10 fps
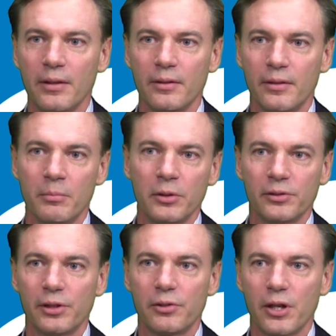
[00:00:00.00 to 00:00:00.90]
The demand
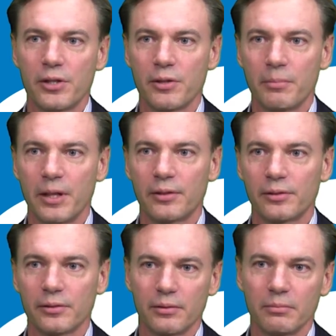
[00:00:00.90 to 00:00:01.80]
situation makes